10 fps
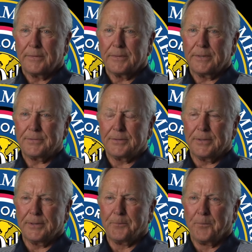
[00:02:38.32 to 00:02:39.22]
that's
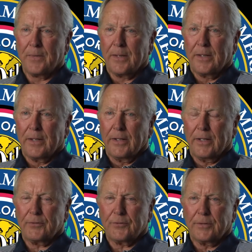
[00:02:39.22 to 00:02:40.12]
one of
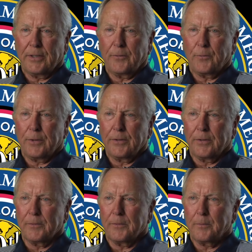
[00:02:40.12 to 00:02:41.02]

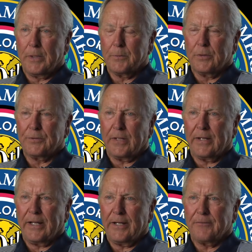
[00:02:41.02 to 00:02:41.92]
the memories
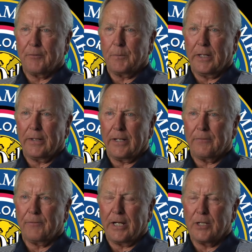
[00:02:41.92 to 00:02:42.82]
I have about
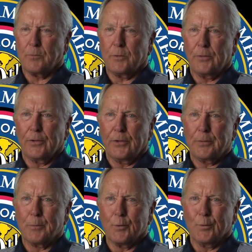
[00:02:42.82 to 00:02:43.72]
how valuable the
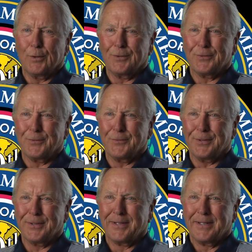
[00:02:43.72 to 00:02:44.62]
lumber was over
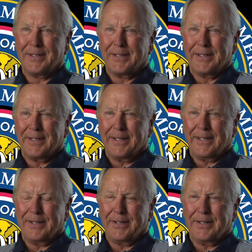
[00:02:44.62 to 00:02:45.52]
there.
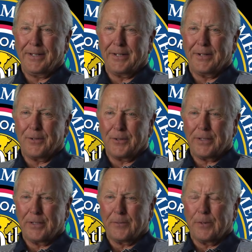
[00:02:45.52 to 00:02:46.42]
And the
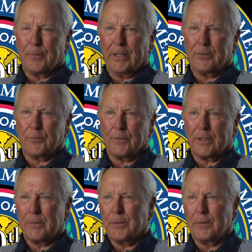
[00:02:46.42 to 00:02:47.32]
artillery rounds would
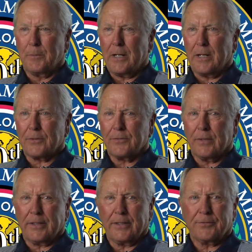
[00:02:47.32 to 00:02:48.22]
come in a box,
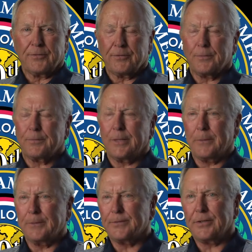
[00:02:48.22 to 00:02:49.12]
so I guess it's
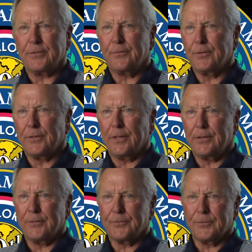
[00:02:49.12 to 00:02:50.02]
probably 6 foot
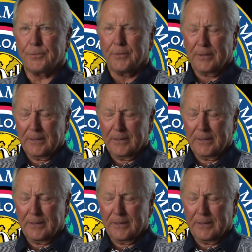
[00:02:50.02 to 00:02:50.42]
long. So